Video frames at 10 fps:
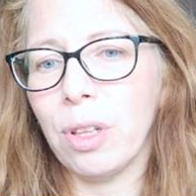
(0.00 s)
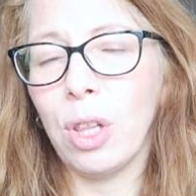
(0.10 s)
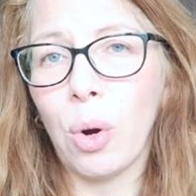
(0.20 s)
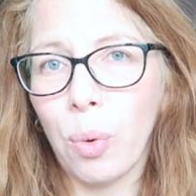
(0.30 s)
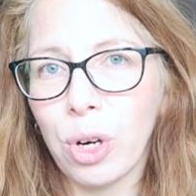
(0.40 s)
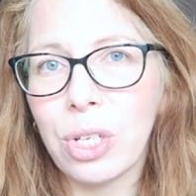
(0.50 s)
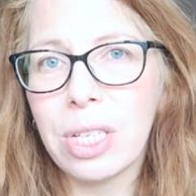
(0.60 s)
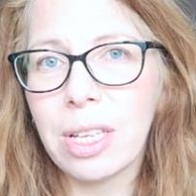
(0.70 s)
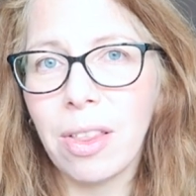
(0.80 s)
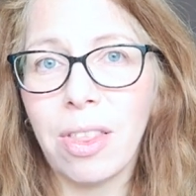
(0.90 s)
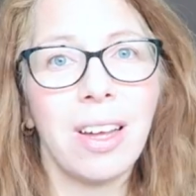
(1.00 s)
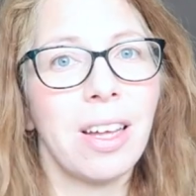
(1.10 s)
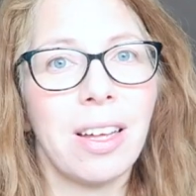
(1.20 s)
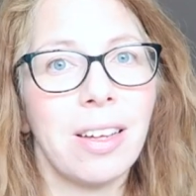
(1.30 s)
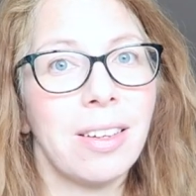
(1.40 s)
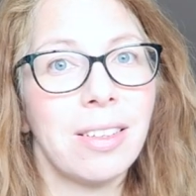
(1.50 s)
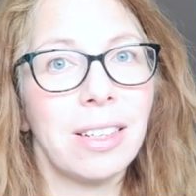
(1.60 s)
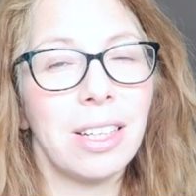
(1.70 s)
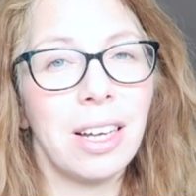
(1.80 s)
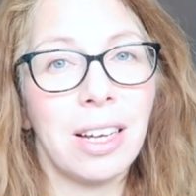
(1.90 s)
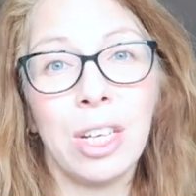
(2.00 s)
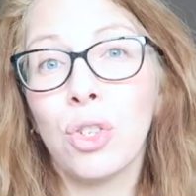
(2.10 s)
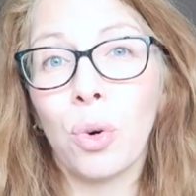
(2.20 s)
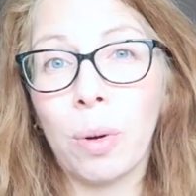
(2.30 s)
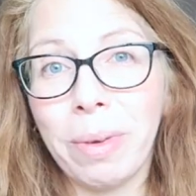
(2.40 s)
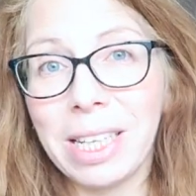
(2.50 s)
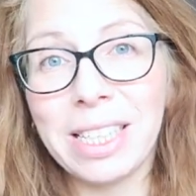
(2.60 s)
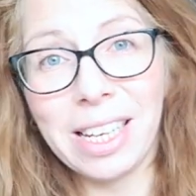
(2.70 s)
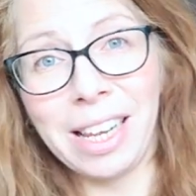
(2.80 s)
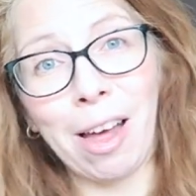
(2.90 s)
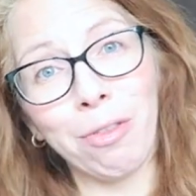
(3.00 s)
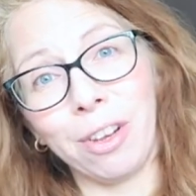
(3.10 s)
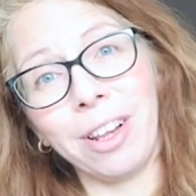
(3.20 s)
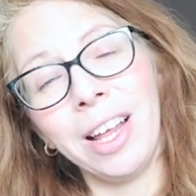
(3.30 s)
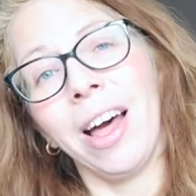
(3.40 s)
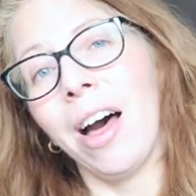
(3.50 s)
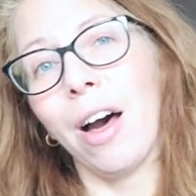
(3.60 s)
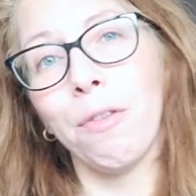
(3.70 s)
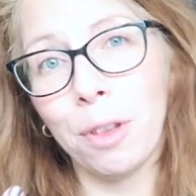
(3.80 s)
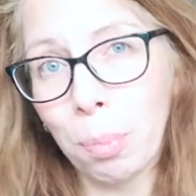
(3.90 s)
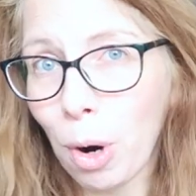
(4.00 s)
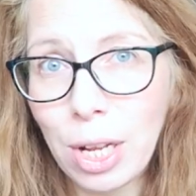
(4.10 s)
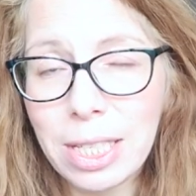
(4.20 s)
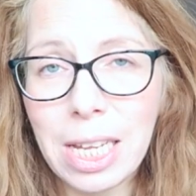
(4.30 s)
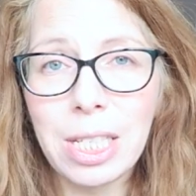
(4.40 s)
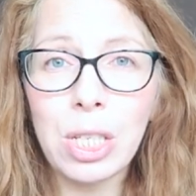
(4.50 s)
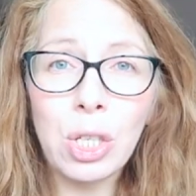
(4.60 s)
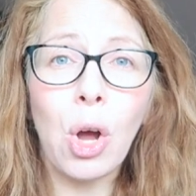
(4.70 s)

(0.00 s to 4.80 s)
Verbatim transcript: lowers the uh, enjoyment level of the process.